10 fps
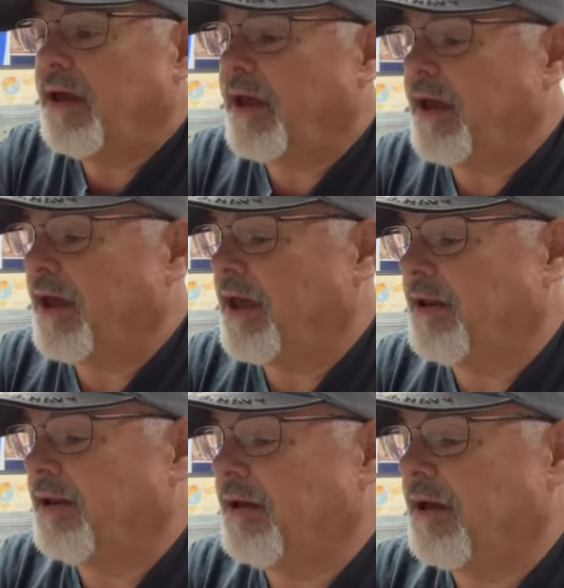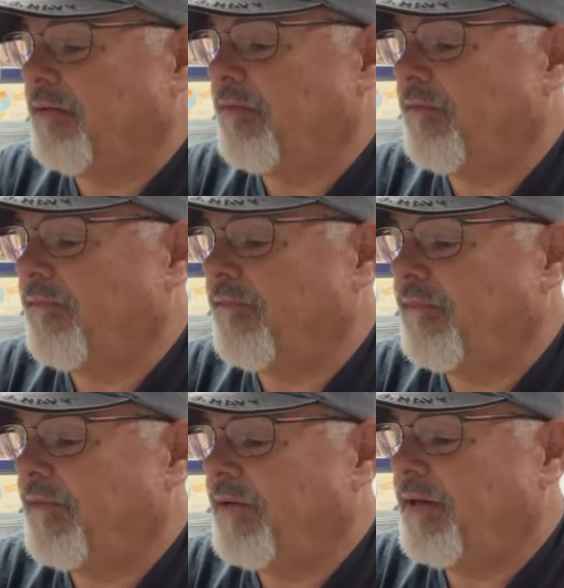and uh,
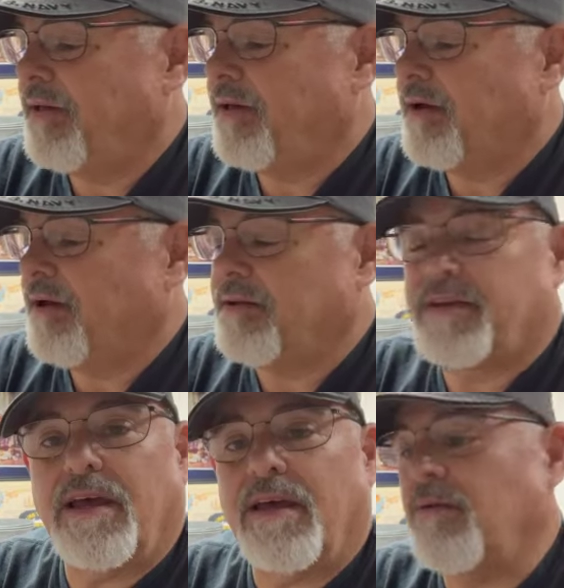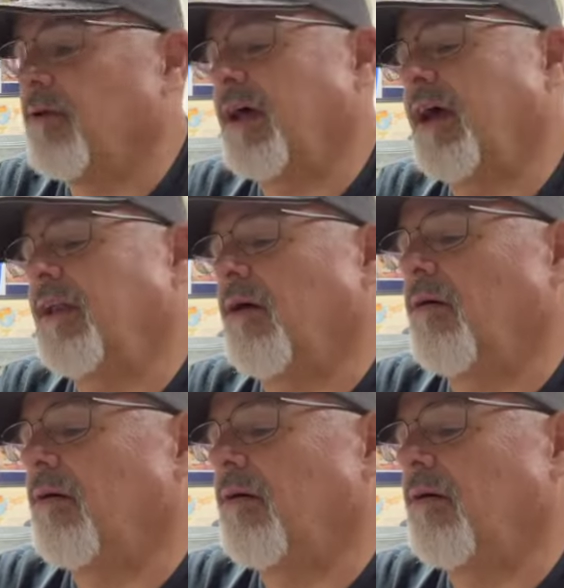I'll tell you what I know